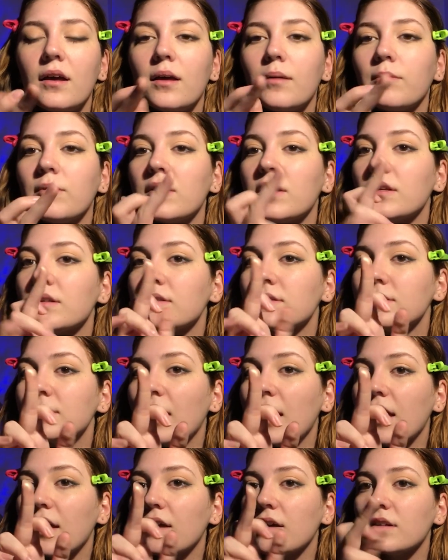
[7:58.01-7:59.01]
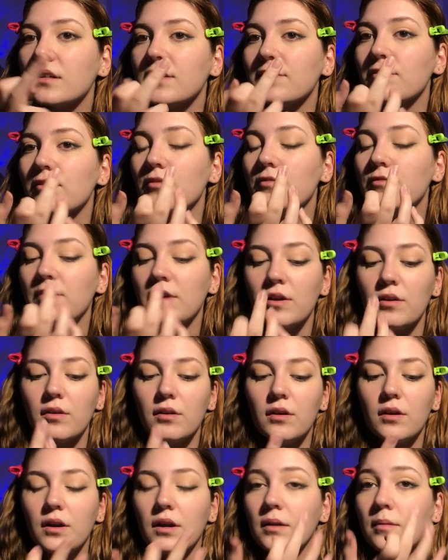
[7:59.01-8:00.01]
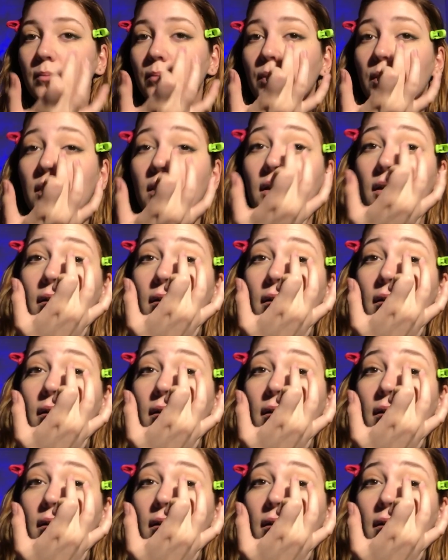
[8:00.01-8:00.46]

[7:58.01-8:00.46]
I'm gonna take a different finger and put it